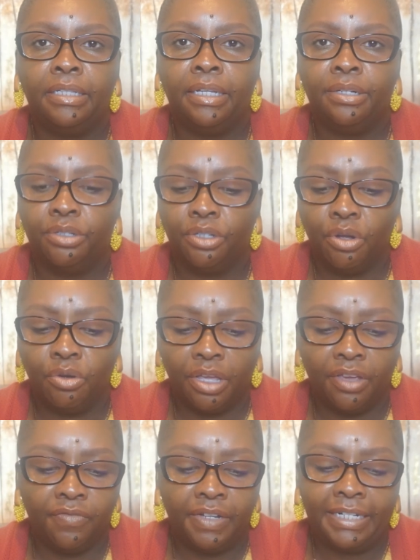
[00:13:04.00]
there's no
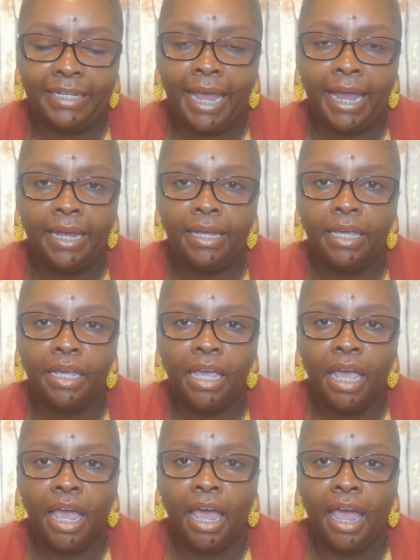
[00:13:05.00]
give and take,
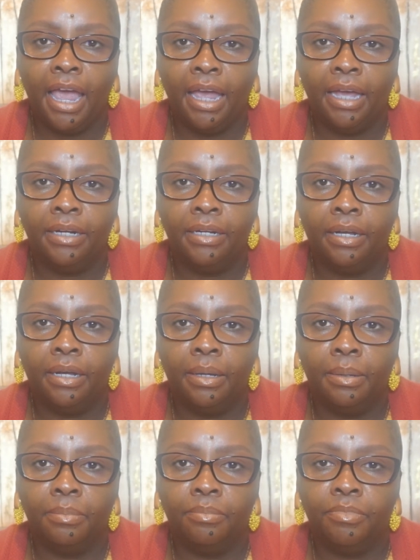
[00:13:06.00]
and
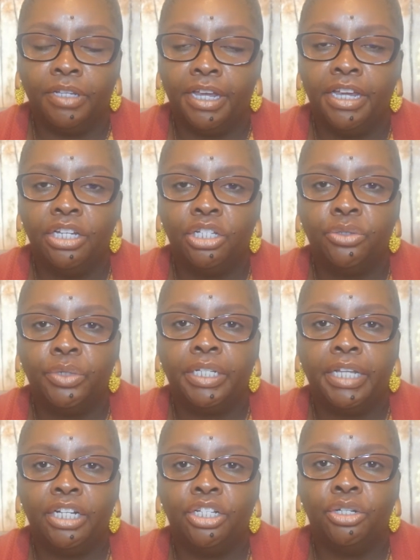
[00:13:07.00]
um, the history
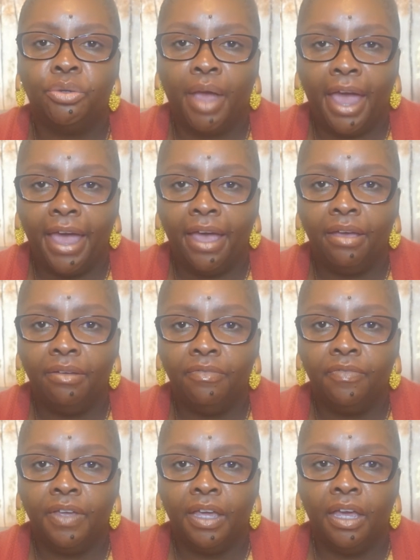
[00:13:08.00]
that you have,
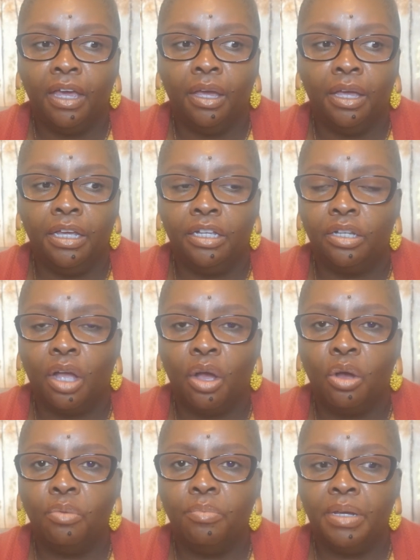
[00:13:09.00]
it's
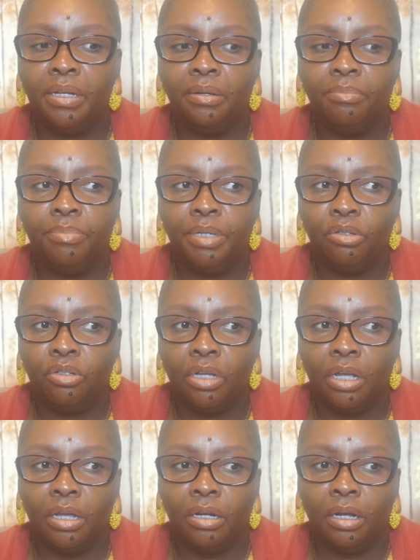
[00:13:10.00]
all been built
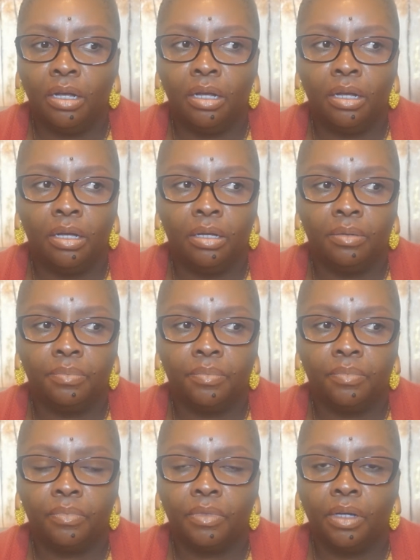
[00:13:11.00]
on um,
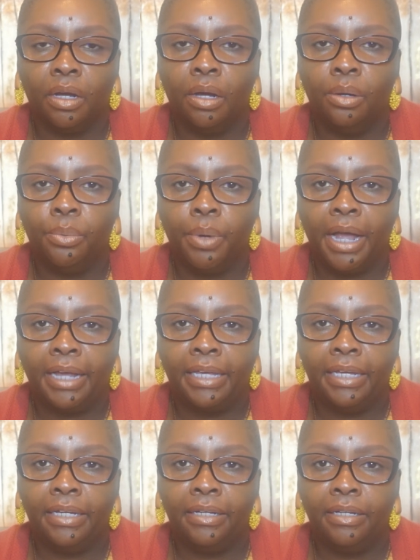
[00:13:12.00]
a
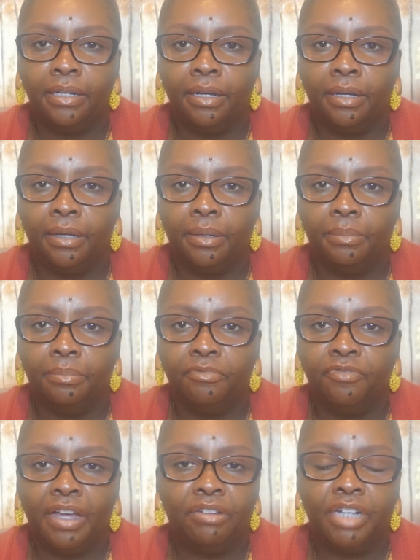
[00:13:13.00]
rocky um,
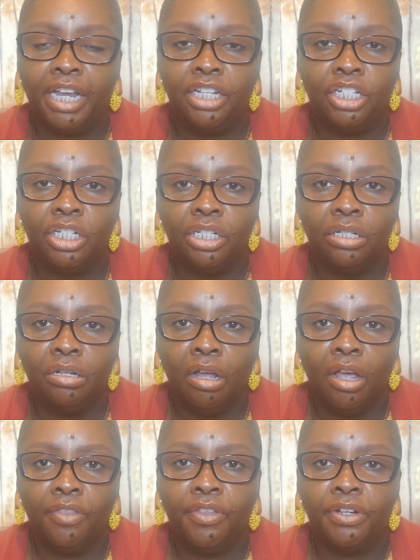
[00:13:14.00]
foundation.
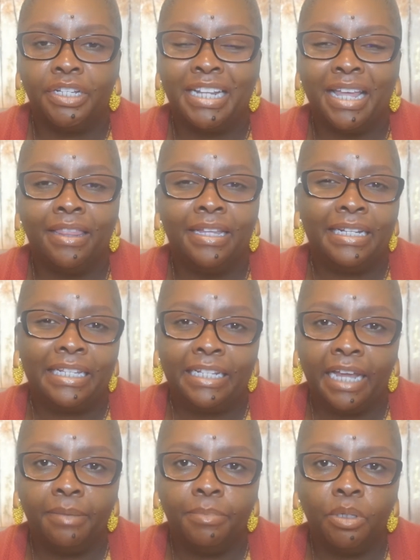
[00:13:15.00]
There's nothing
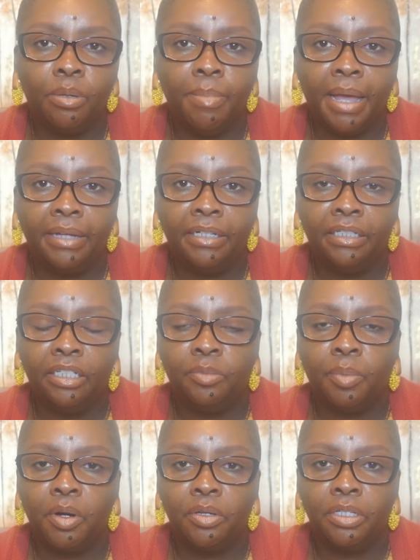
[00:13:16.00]
stable about it. This
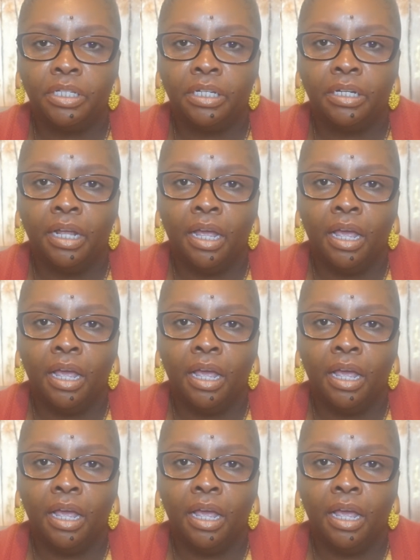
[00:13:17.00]
person